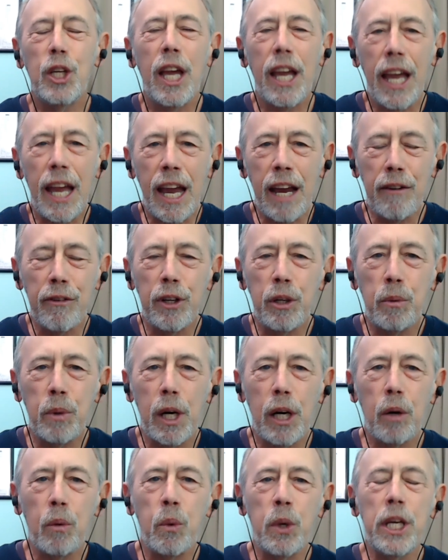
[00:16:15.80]

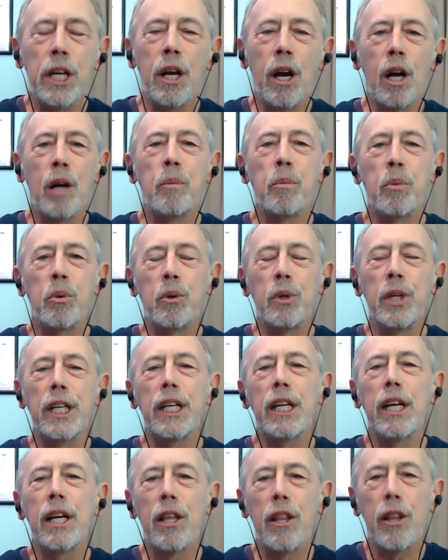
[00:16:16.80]
Everywhere. We are
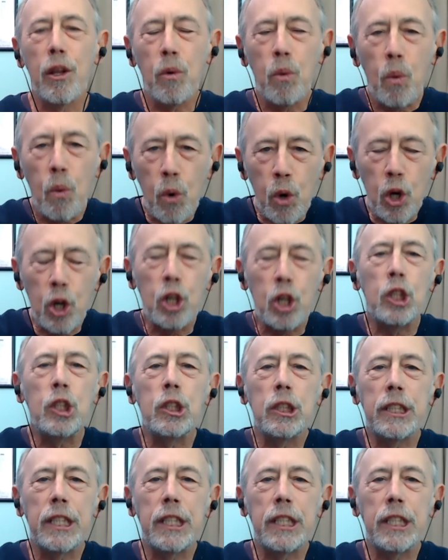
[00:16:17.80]
bringing the world